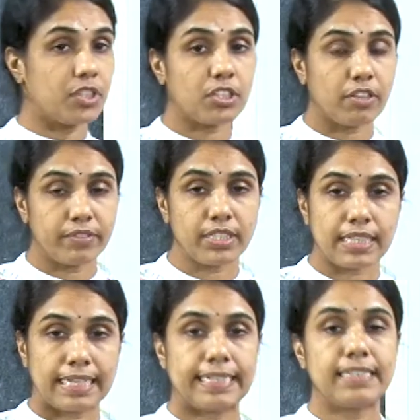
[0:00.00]
of the
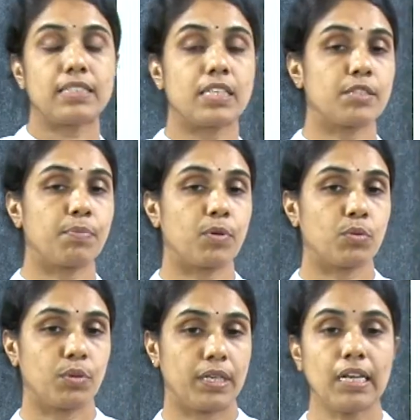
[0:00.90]
sentence is
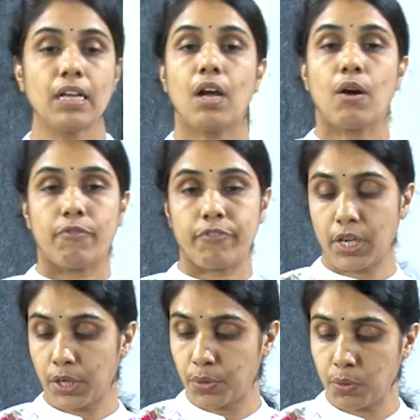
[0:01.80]
plural,
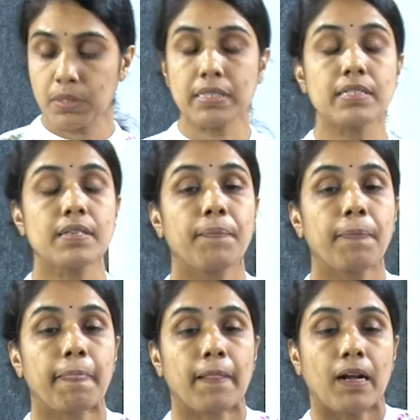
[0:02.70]
we use
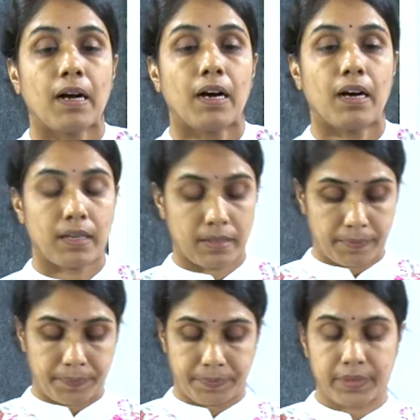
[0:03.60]

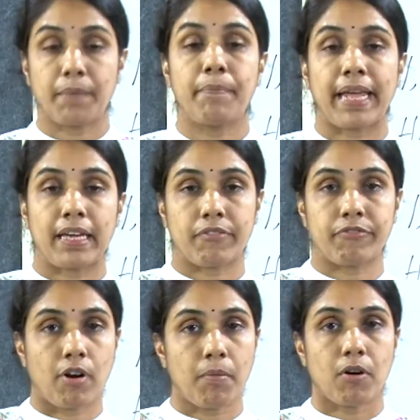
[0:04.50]
the bare
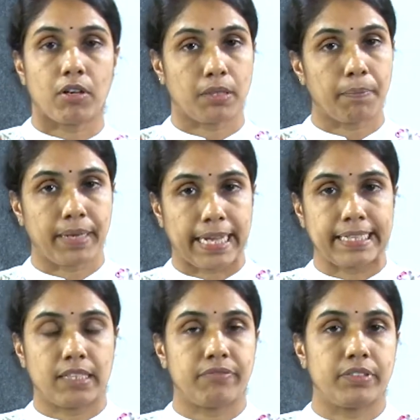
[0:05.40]
form or the plain
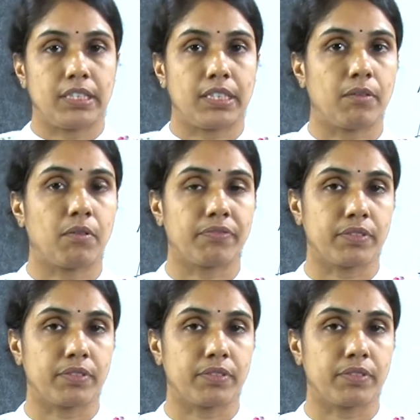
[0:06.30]
infinitive of the